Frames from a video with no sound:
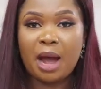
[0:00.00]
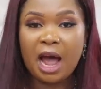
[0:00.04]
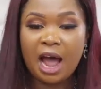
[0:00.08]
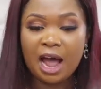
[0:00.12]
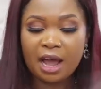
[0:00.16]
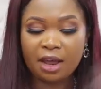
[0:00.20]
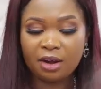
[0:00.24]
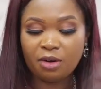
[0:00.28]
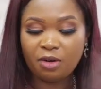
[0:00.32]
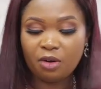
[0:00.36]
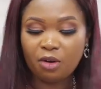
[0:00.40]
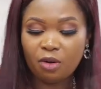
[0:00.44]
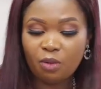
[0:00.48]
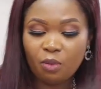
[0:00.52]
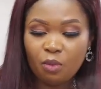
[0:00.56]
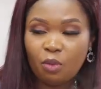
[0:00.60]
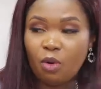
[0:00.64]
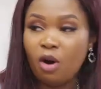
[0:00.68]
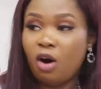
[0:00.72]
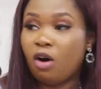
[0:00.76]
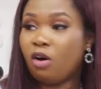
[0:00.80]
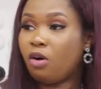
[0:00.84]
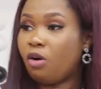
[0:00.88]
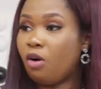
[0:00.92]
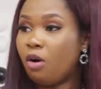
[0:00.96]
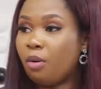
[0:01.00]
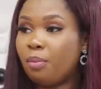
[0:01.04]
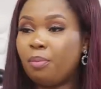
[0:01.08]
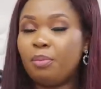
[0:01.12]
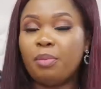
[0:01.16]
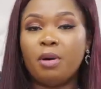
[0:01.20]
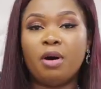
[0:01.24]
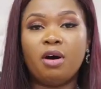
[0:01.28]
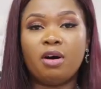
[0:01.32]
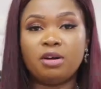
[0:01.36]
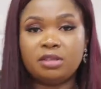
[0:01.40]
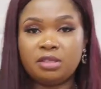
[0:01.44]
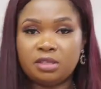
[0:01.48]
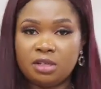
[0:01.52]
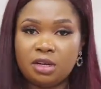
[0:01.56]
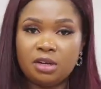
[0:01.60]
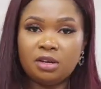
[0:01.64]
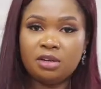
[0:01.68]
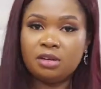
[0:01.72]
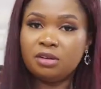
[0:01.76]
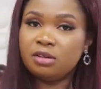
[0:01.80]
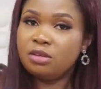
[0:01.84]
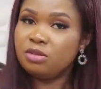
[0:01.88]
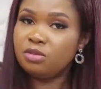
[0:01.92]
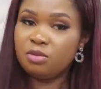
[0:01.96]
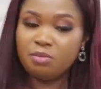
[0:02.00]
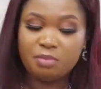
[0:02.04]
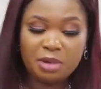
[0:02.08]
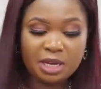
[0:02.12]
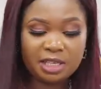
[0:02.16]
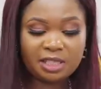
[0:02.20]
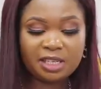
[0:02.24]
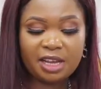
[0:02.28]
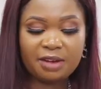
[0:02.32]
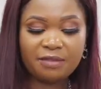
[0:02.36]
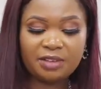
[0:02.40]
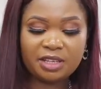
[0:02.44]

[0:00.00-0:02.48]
pan or wok or pot, you mix